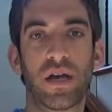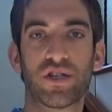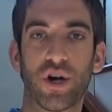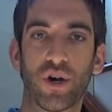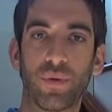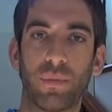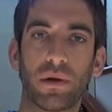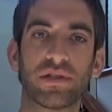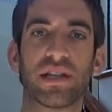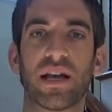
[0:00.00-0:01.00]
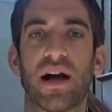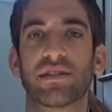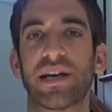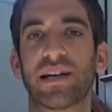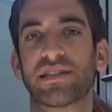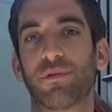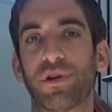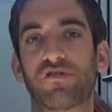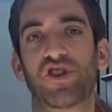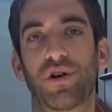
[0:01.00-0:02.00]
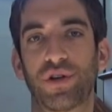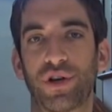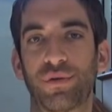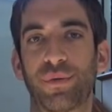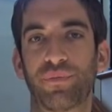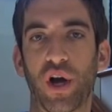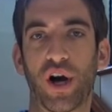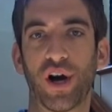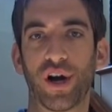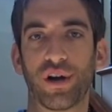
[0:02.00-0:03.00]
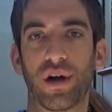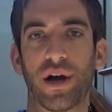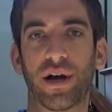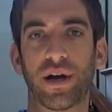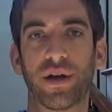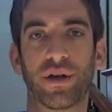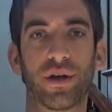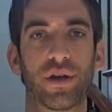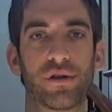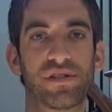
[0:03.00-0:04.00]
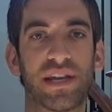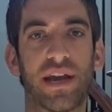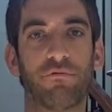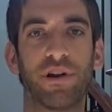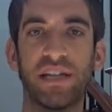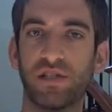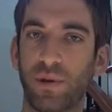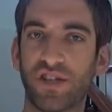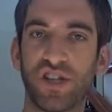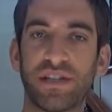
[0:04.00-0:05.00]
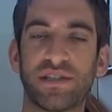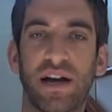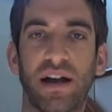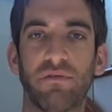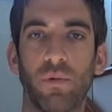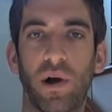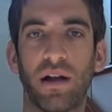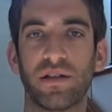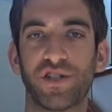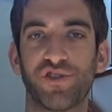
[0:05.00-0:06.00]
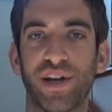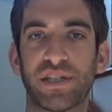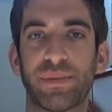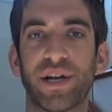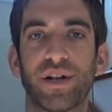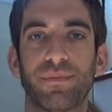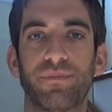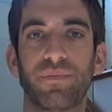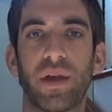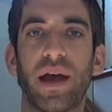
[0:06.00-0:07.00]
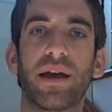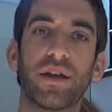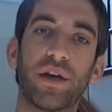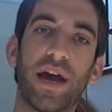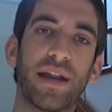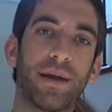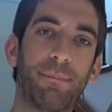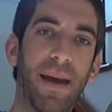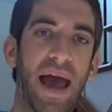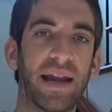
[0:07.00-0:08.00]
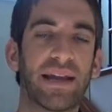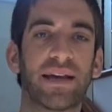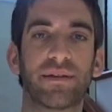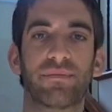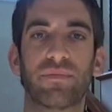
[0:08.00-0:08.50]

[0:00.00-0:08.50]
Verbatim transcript: So most of the contacts that we've shown you are uh, using a reed switch inside of the wireless transmitter and a magnet.